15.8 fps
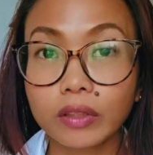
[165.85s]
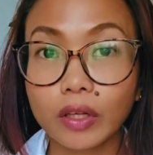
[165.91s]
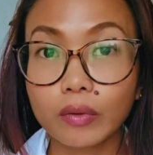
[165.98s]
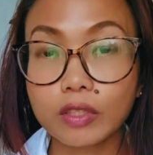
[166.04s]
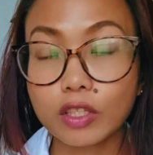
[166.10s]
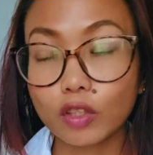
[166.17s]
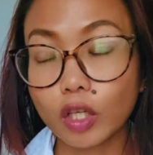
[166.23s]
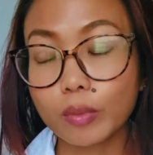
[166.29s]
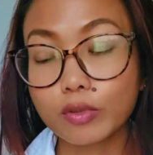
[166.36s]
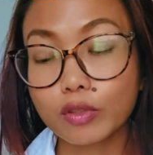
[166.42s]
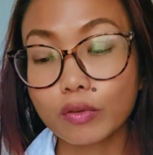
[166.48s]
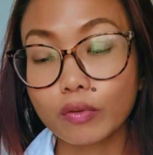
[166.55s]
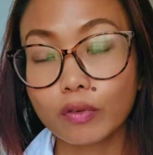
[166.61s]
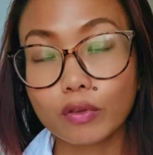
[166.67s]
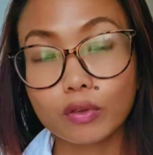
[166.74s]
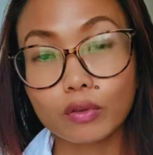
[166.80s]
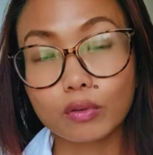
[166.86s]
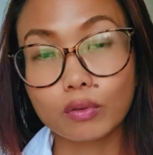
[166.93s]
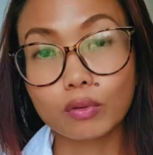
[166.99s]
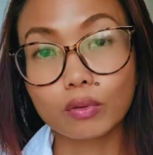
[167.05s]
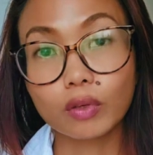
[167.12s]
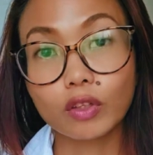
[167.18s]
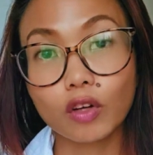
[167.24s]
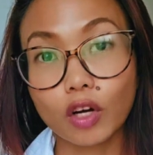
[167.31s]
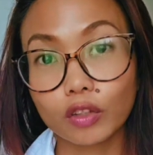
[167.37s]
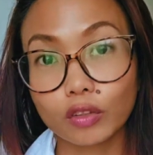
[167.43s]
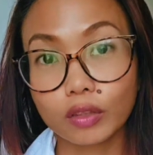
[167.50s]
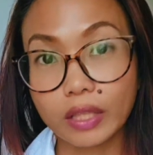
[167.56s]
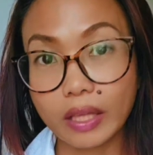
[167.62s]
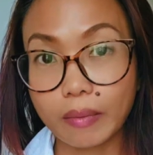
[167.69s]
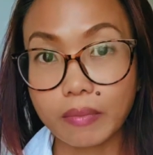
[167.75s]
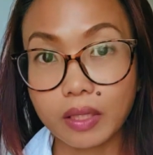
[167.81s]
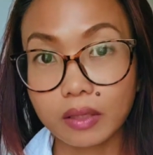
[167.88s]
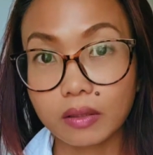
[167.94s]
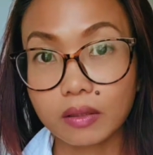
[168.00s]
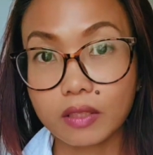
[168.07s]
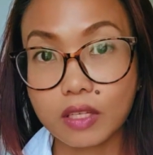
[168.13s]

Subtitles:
there is an option for you to do an auto debit.